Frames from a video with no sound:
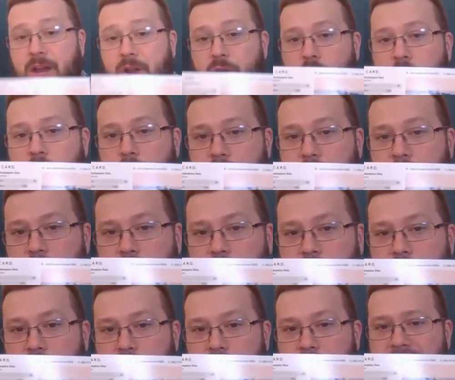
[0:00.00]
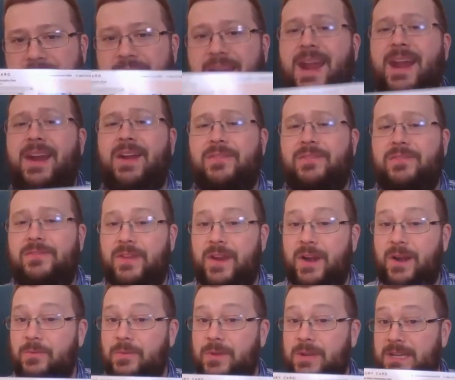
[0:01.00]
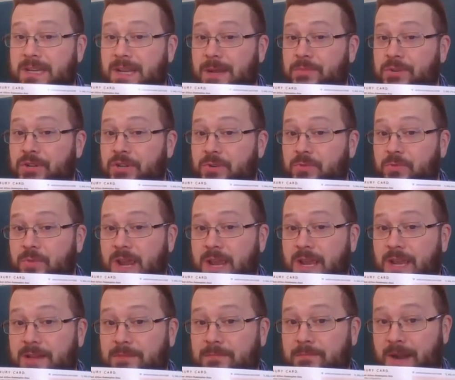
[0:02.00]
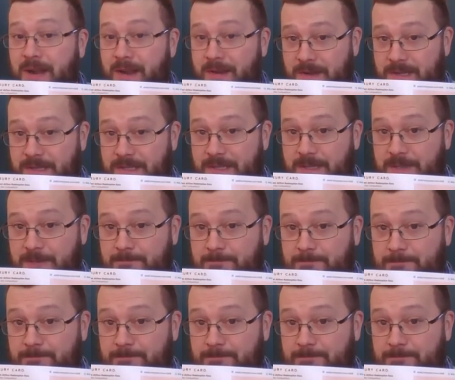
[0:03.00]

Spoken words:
quote-unquote airfare redemption rate comparison.